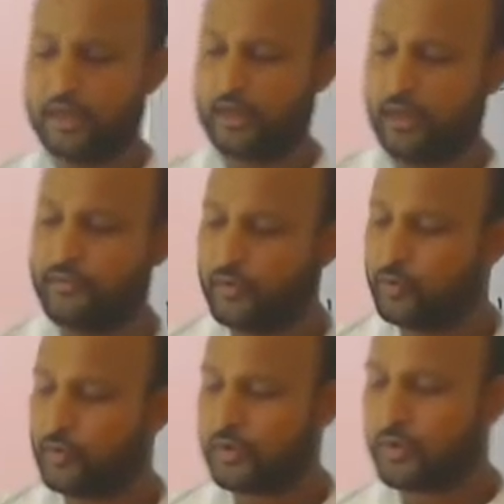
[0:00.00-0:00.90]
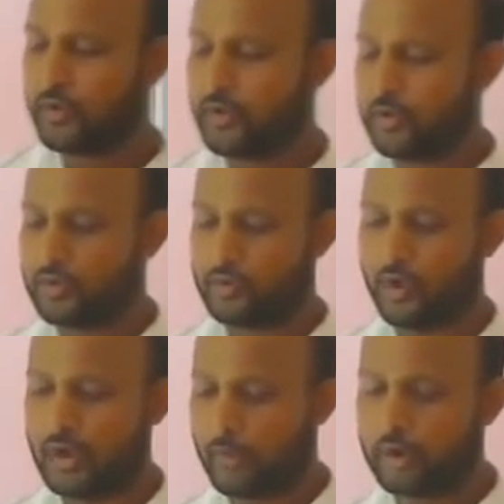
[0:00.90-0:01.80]
if you
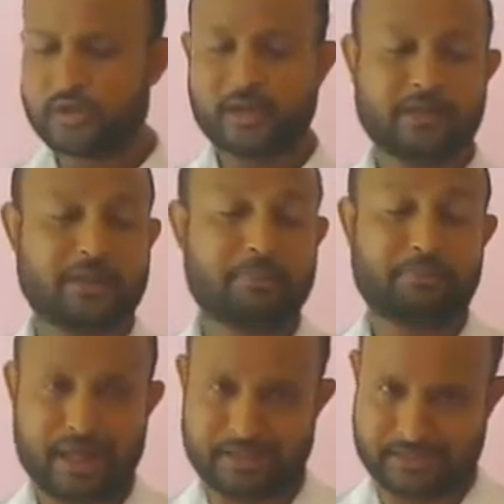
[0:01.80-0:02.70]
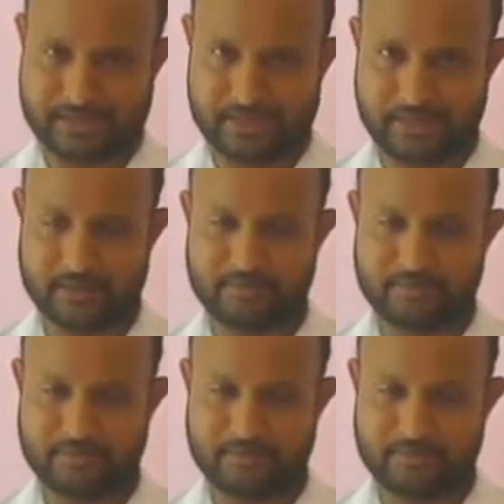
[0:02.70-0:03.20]
talk about the plants,